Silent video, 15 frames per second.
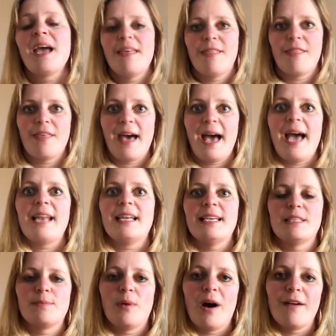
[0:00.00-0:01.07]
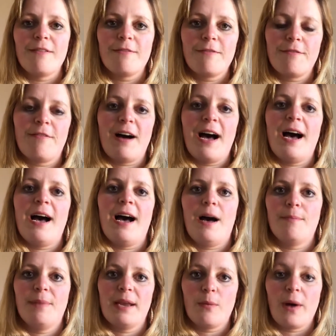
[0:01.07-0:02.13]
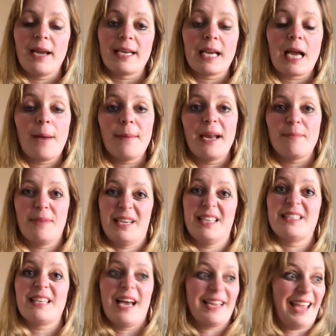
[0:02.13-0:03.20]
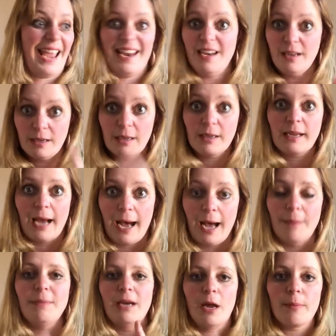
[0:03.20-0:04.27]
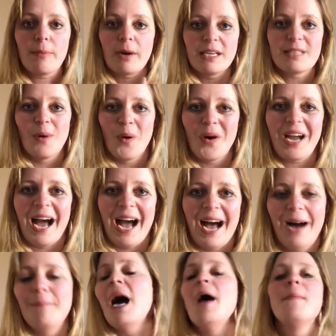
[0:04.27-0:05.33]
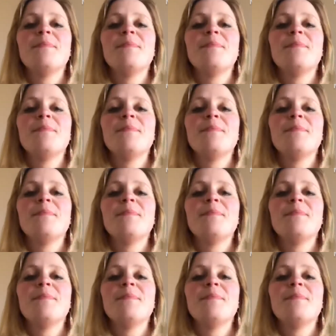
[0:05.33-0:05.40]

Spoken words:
that is by far a better way to come at it, because again, calm, it brings more calm.